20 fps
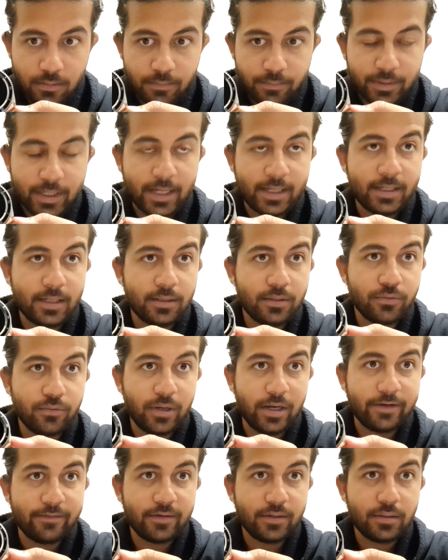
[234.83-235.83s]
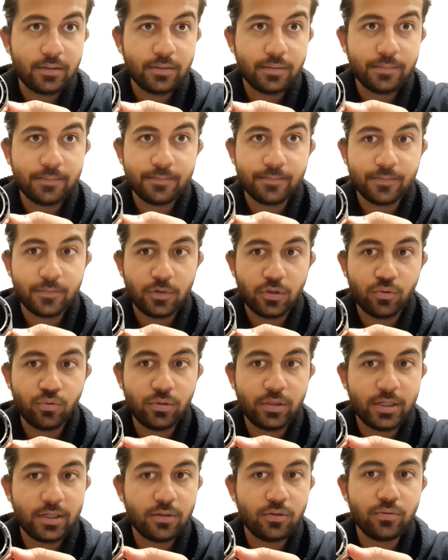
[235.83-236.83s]
planning to have it, you
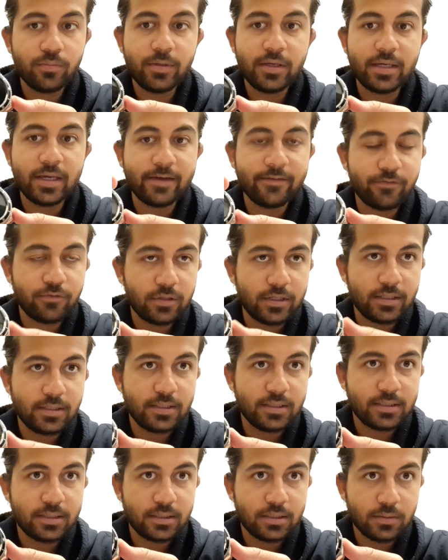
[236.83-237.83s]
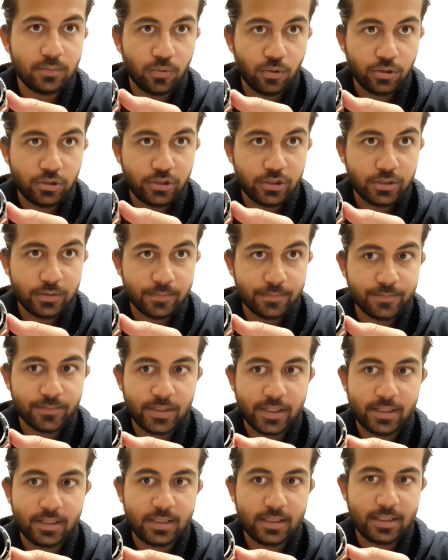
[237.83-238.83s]
need to be careful that this is a watch
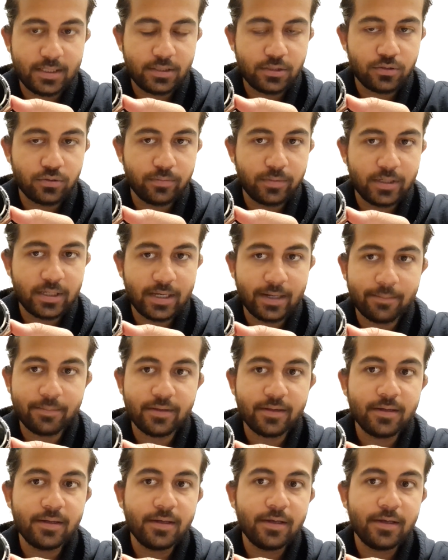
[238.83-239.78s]
that needs to be kept